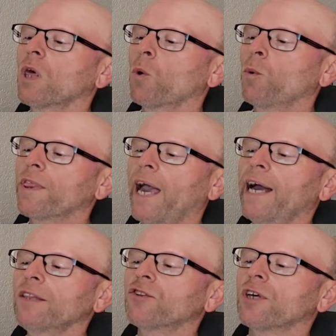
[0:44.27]
With
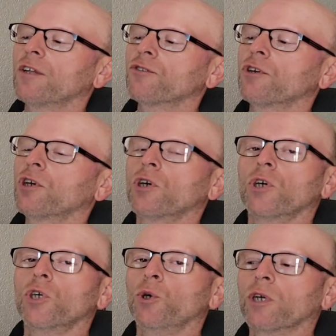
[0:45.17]
AdSense,
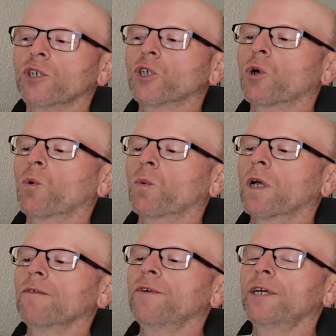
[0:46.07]
you can show
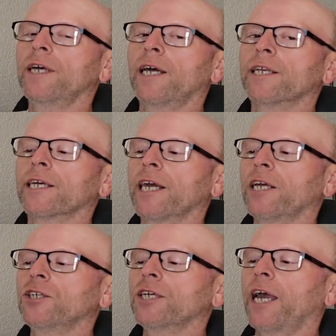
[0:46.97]
relevant and
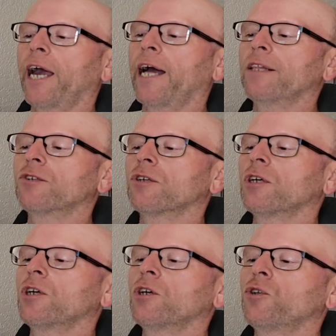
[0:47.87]
engaging ads
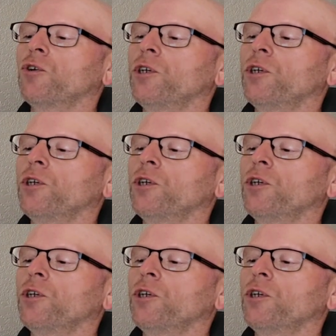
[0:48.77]
to